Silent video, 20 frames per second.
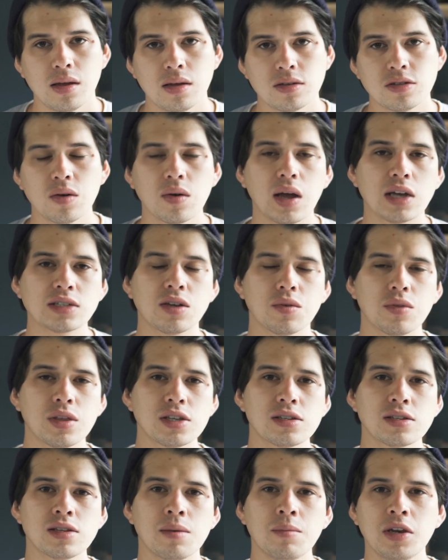So guys, so
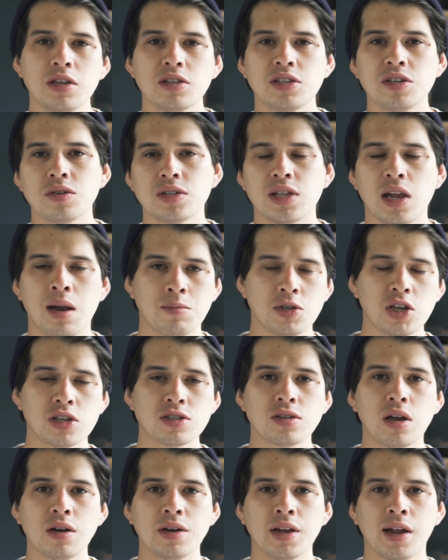this is a mini series that I'm
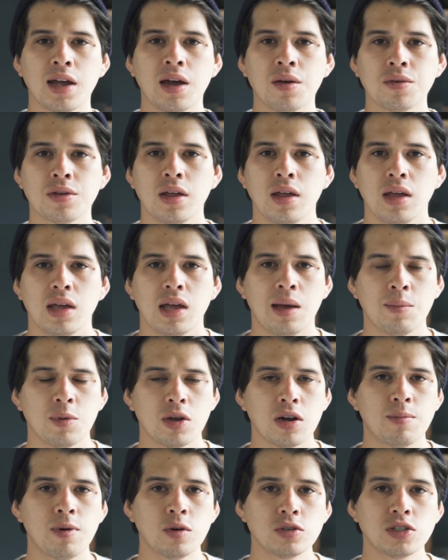just starting out. I'm
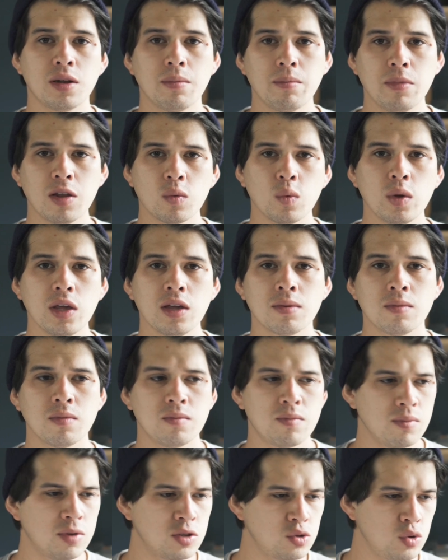gonna post it midweek
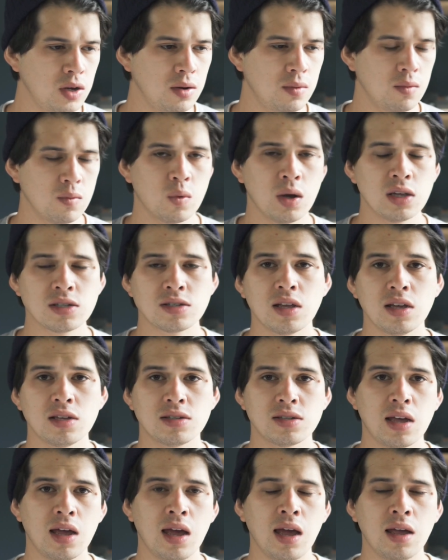between
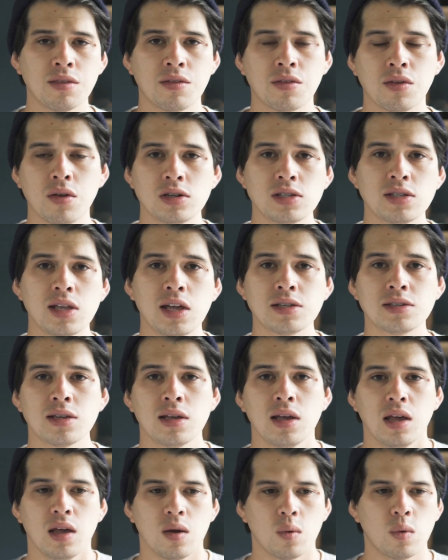Wednesdays and Thursdays
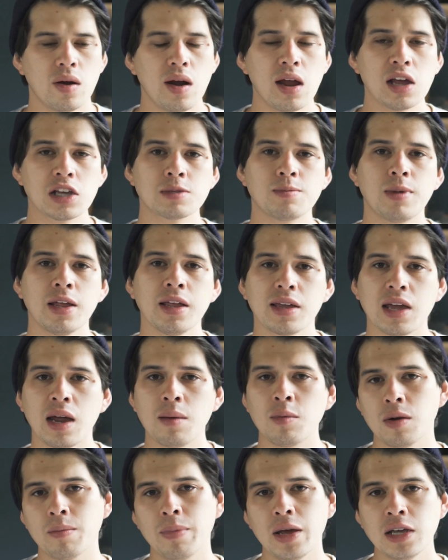where I explain
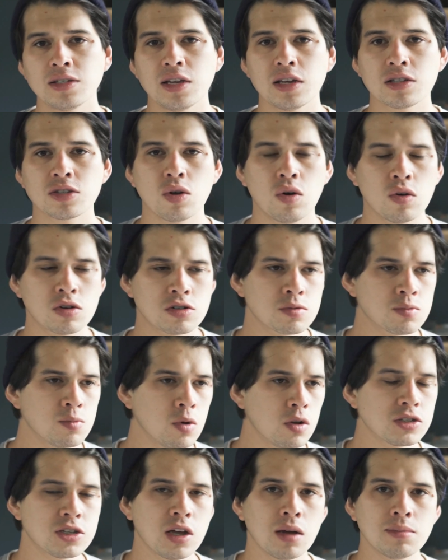camera basics or
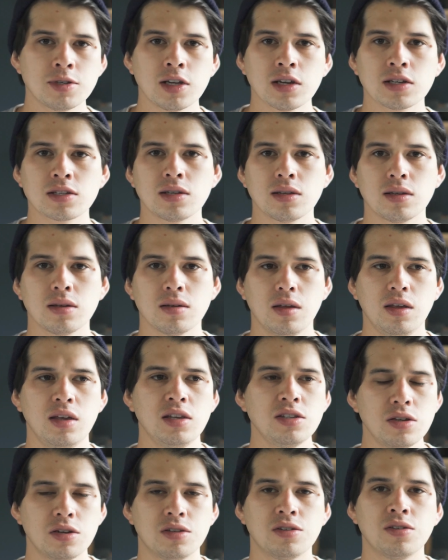small subjects
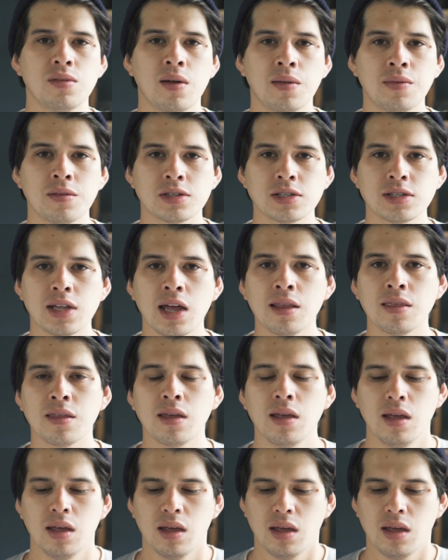easier to understand